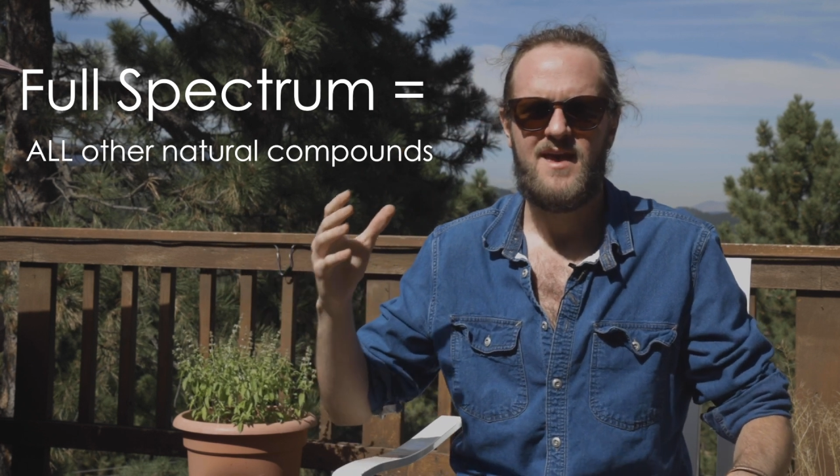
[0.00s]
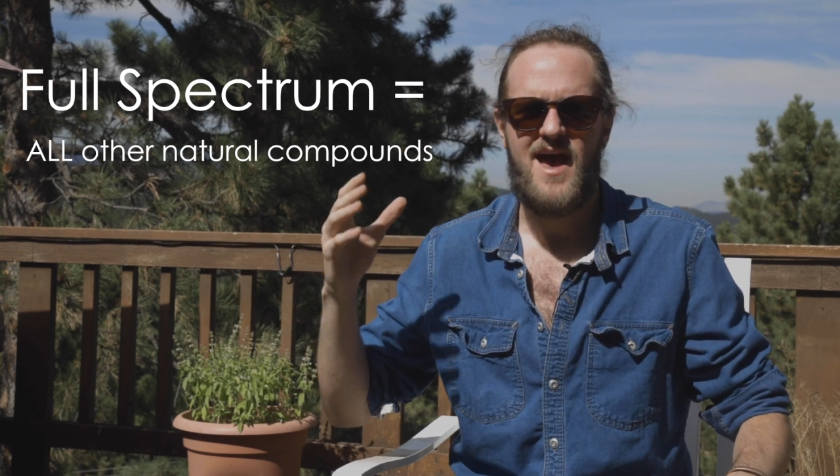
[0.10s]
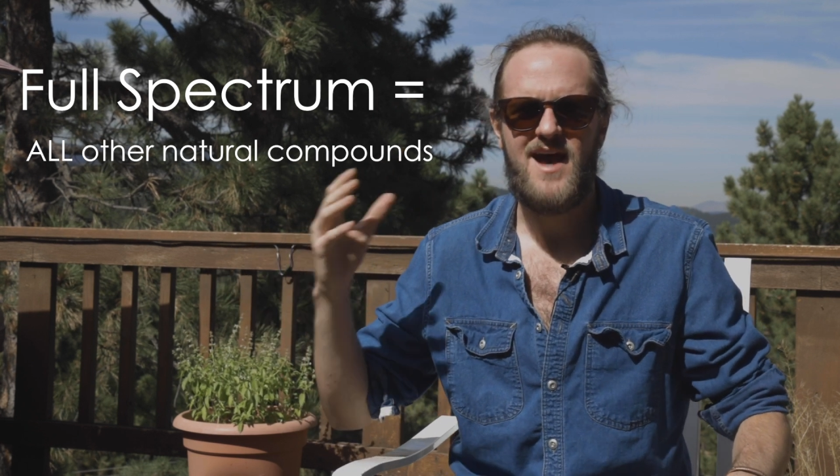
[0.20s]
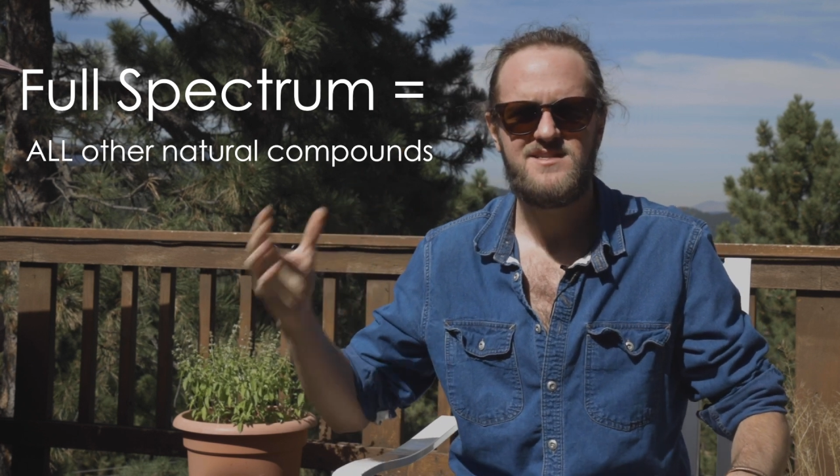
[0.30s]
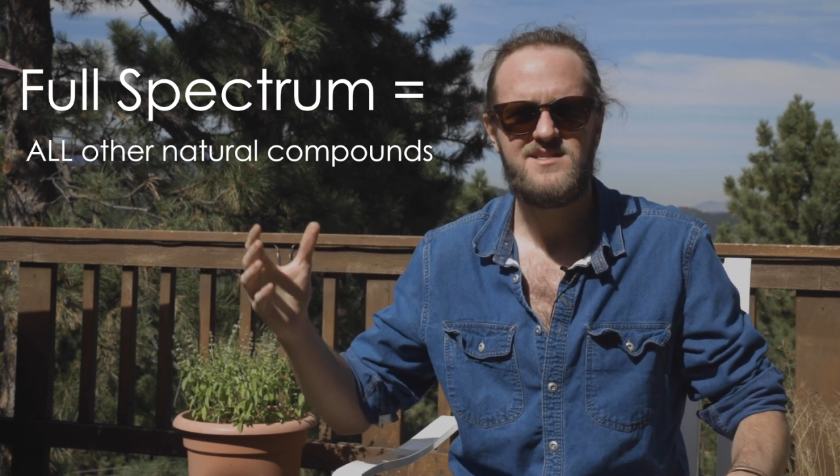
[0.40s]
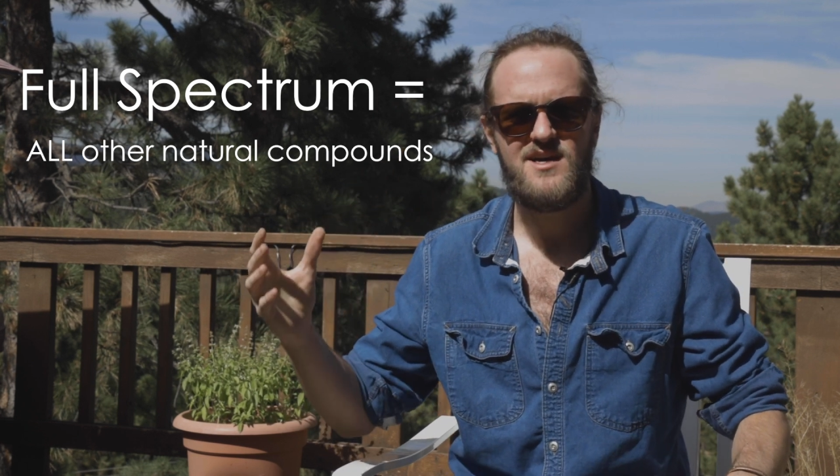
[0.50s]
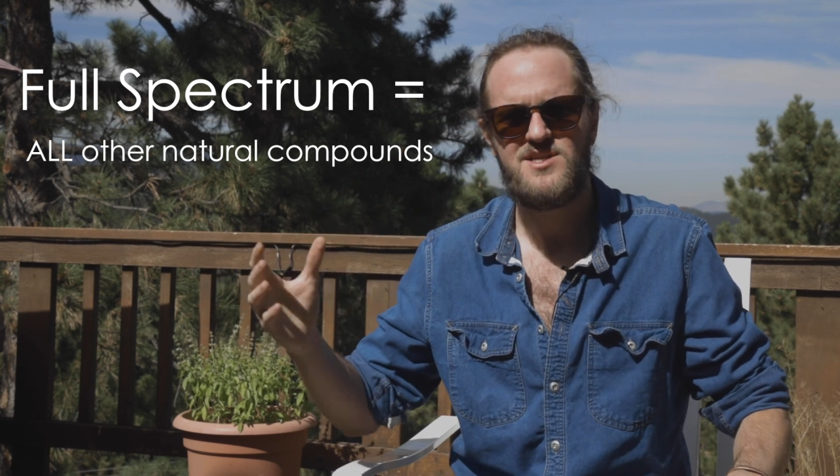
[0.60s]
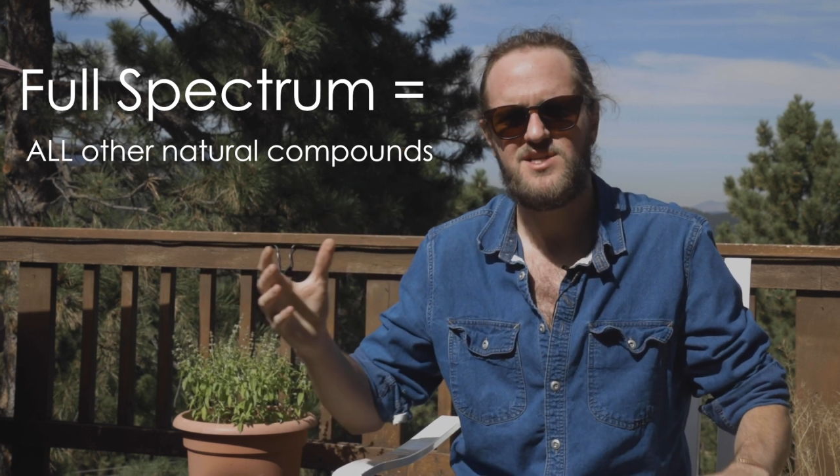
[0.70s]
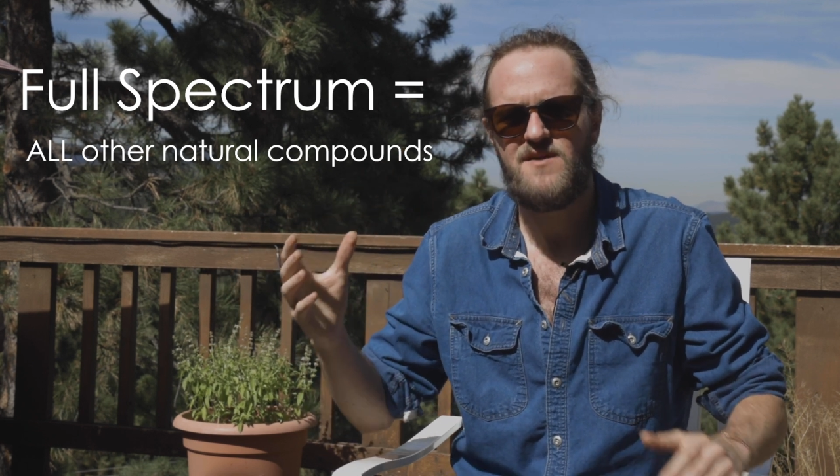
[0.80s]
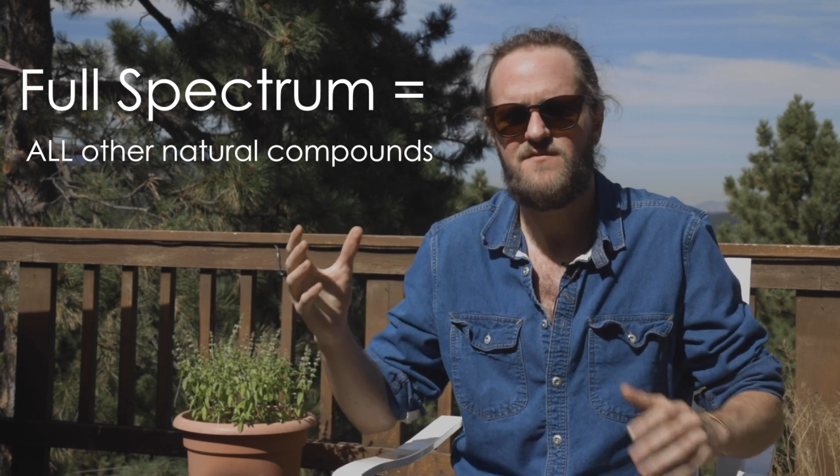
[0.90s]
As
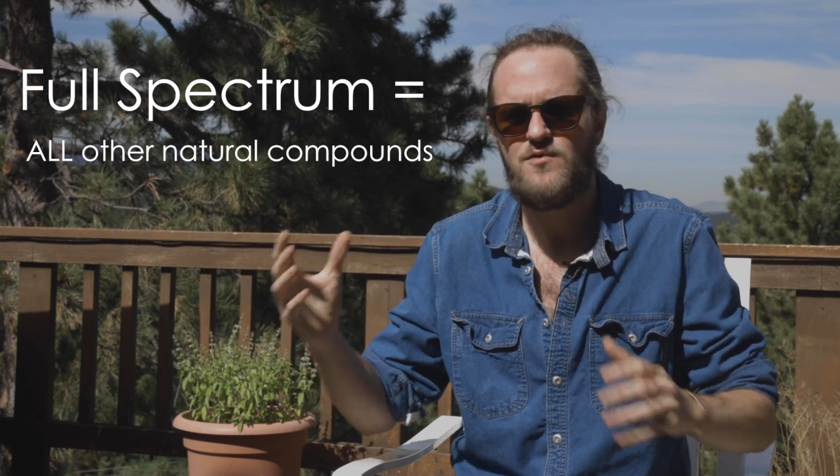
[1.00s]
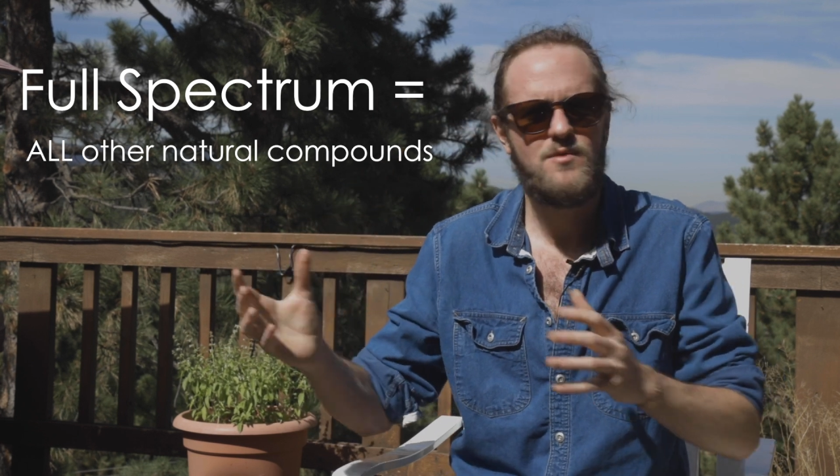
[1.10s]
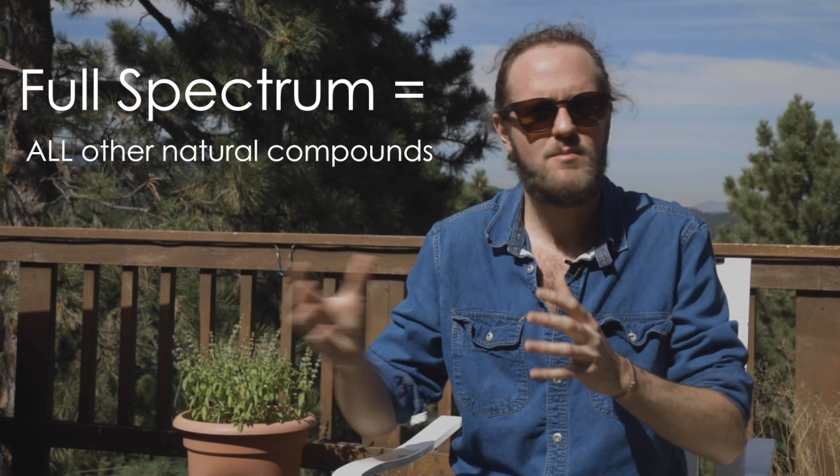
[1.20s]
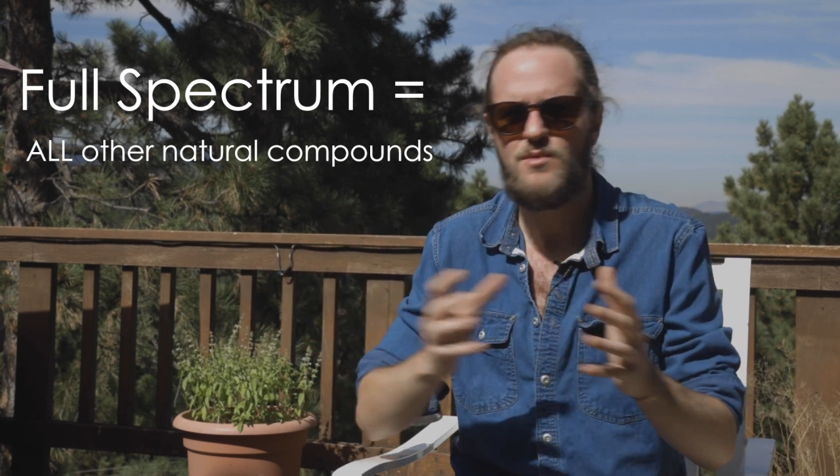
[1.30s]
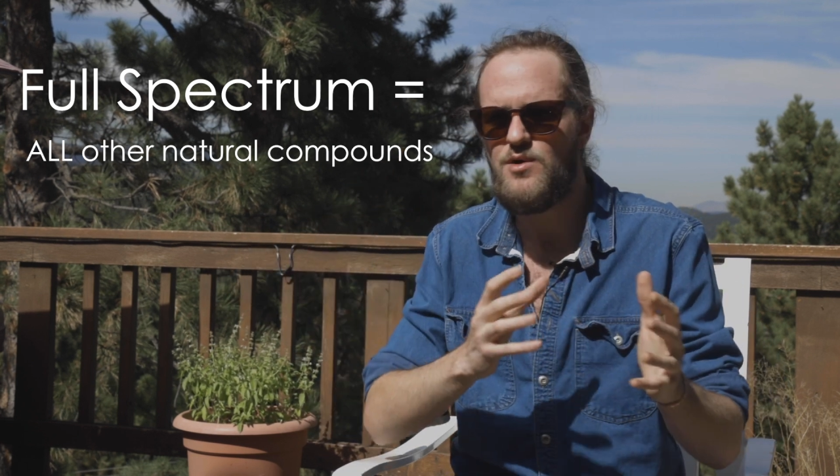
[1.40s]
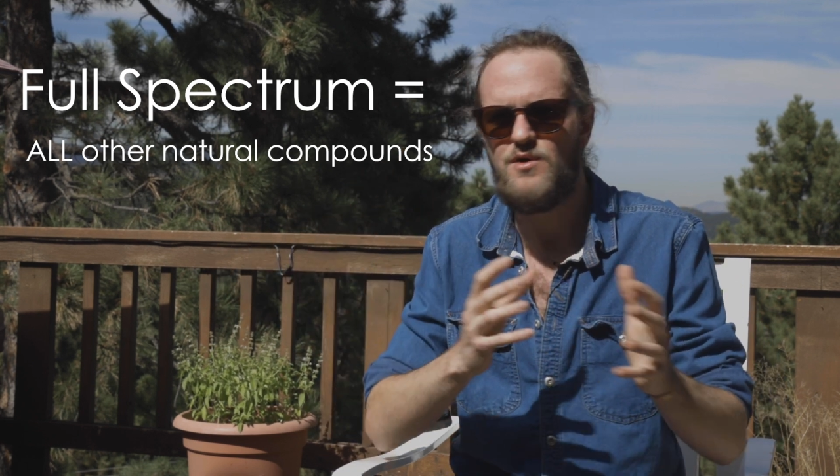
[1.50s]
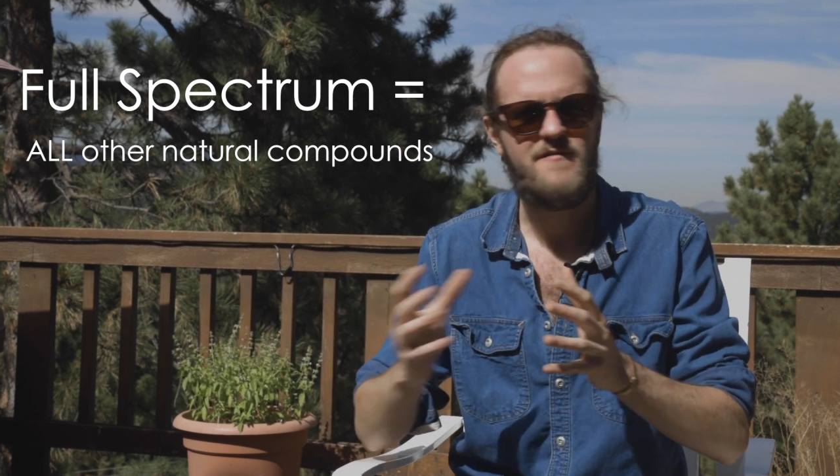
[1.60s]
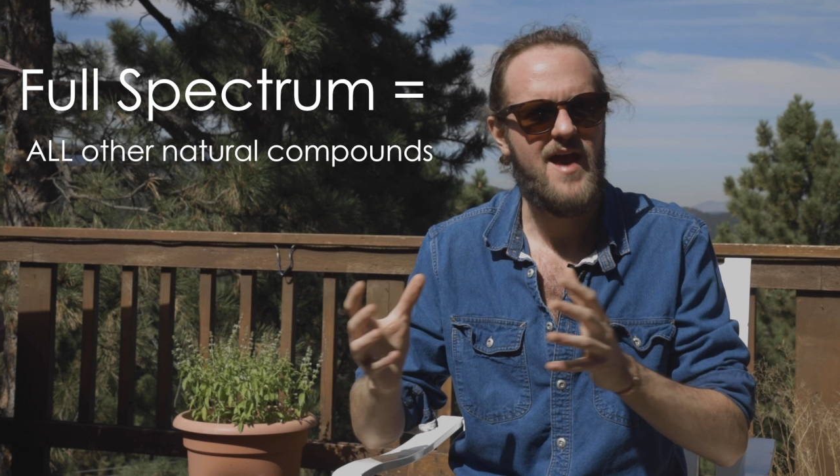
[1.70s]
such, if you remove